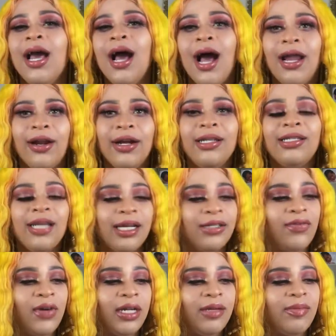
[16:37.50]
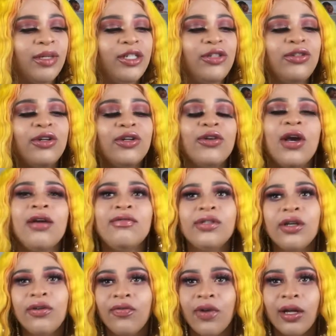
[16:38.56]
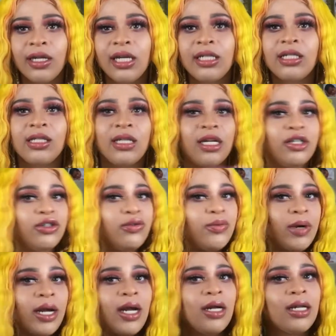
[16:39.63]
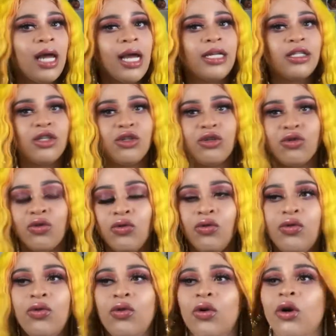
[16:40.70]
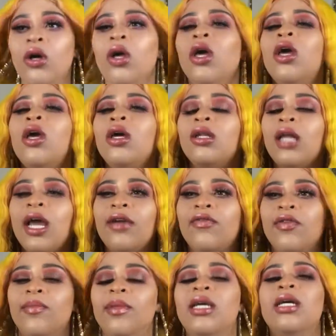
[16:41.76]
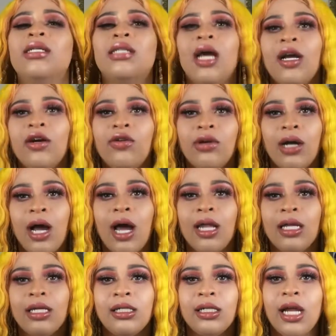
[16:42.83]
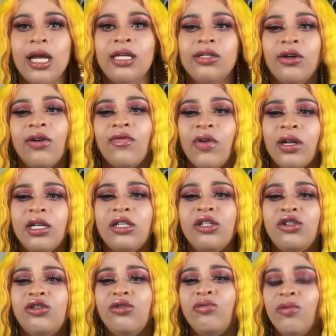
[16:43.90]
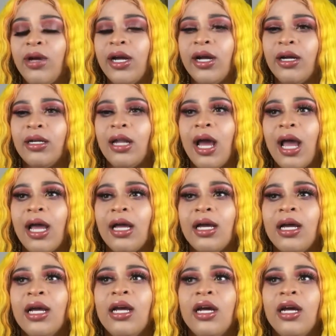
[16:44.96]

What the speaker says: I know this sounds funny, but you know, you have certain foundations that you wear like to school. Like for me, because I go to college, like certain foundations you wear like